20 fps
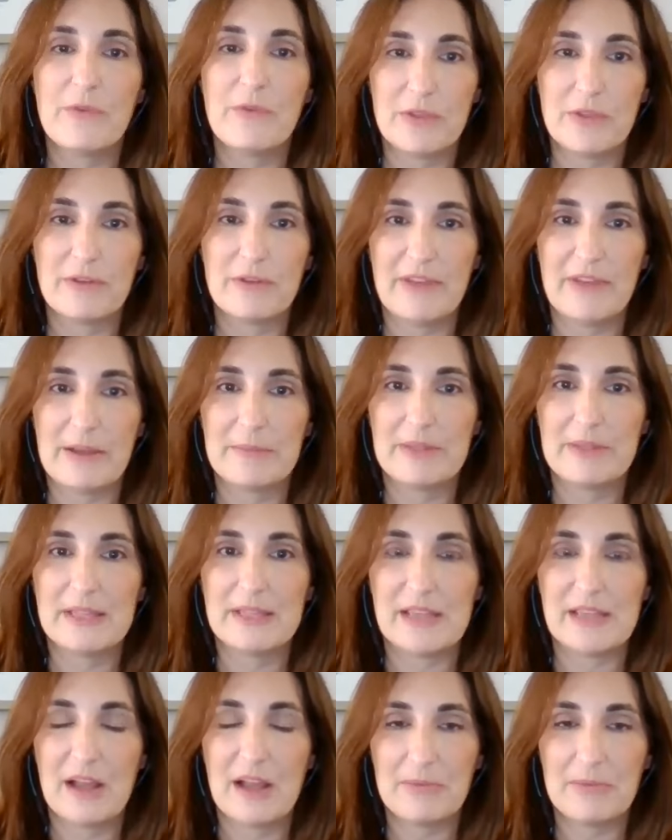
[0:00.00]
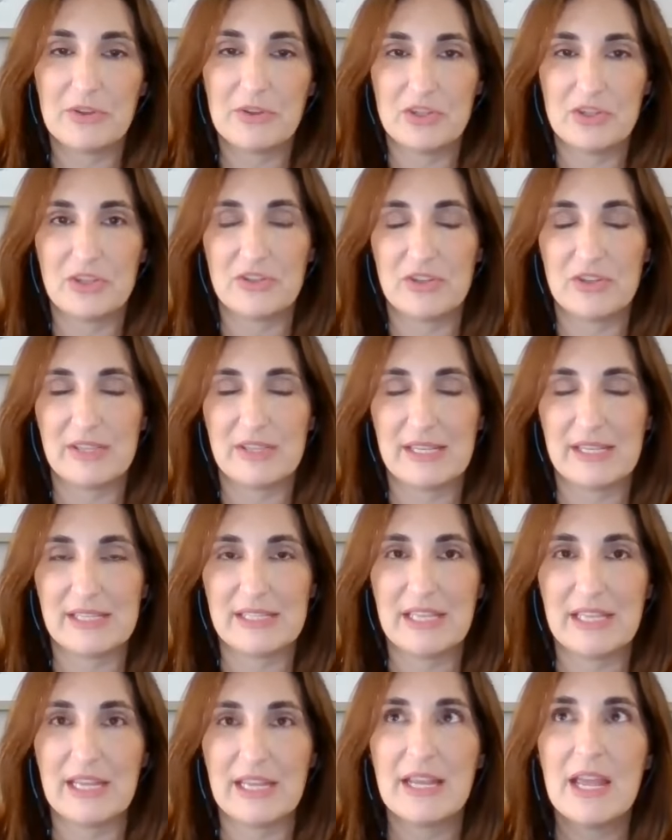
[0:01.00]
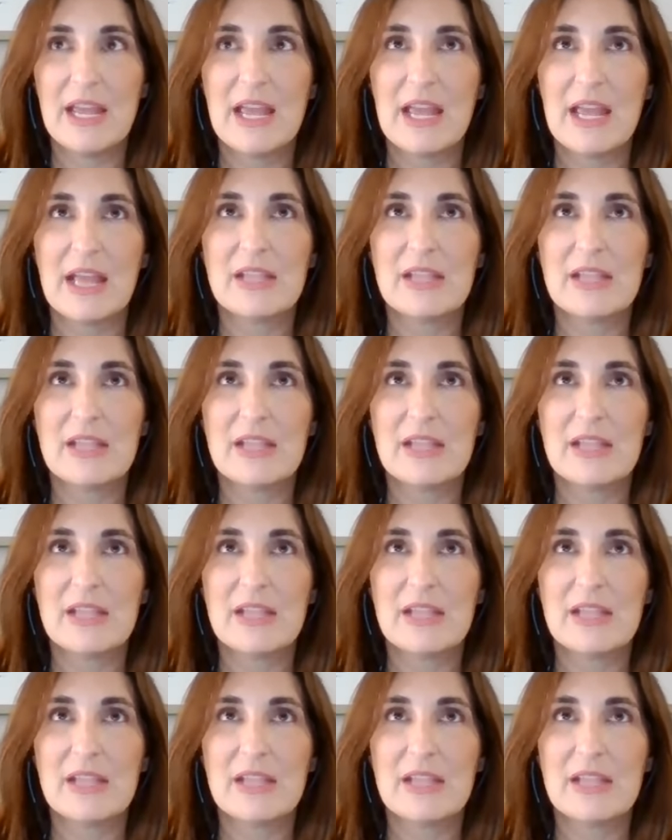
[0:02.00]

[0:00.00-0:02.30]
for their families to help their children succeed.